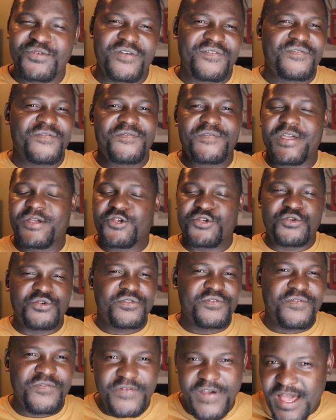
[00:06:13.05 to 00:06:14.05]
you have a
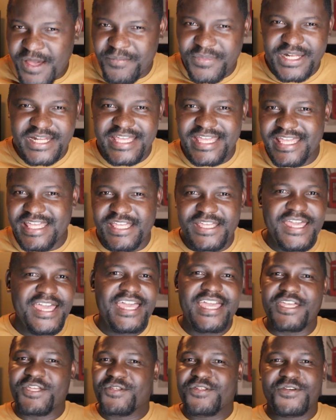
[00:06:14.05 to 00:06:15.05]
good family,
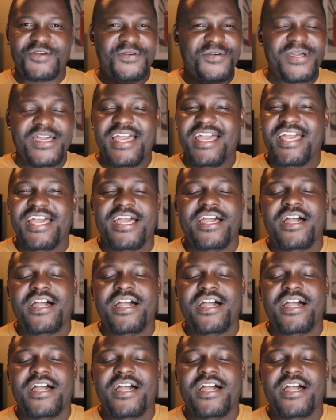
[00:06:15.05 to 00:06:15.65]
you know.